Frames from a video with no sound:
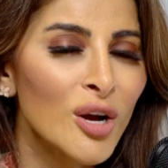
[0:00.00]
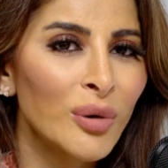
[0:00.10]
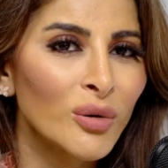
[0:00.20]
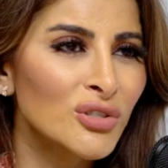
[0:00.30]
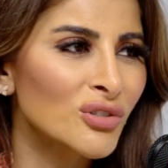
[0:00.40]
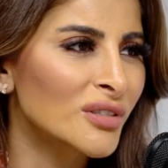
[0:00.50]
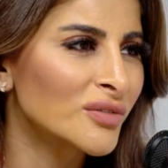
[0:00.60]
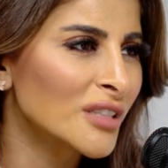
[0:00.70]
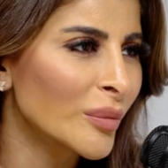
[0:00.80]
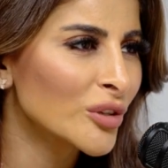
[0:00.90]
posters
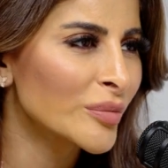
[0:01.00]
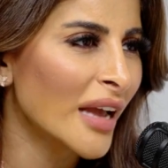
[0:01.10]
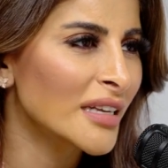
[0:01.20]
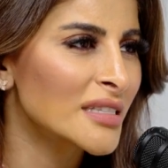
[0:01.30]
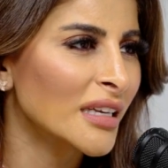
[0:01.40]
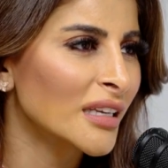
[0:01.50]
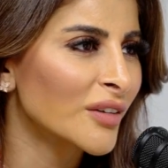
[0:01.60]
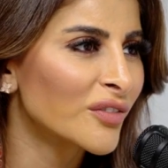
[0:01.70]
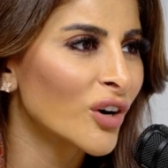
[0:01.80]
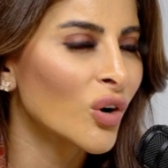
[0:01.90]
of W magazine
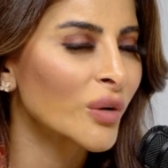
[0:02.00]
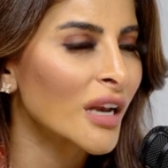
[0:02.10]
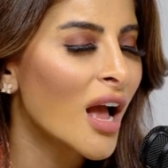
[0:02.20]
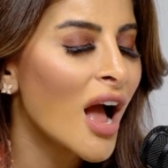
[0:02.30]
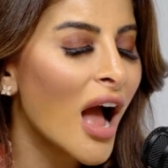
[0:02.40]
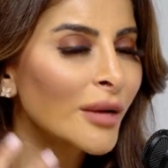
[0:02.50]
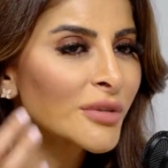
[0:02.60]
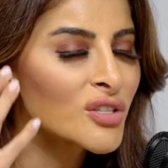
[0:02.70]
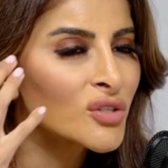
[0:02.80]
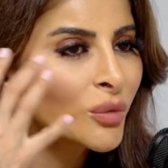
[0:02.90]
and Vogue, and I
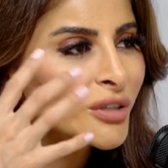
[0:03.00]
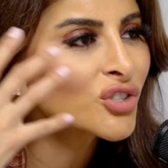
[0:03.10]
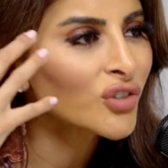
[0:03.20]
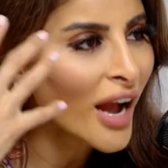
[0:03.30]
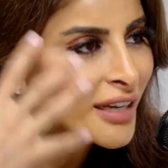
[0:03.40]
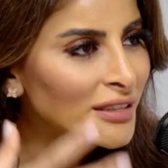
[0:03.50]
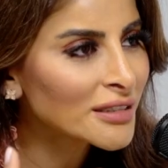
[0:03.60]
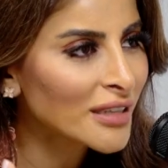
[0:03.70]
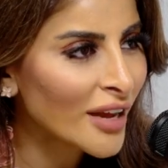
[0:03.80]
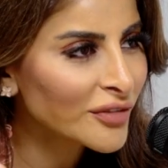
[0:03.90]
was so attracted
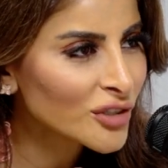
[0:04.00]
to that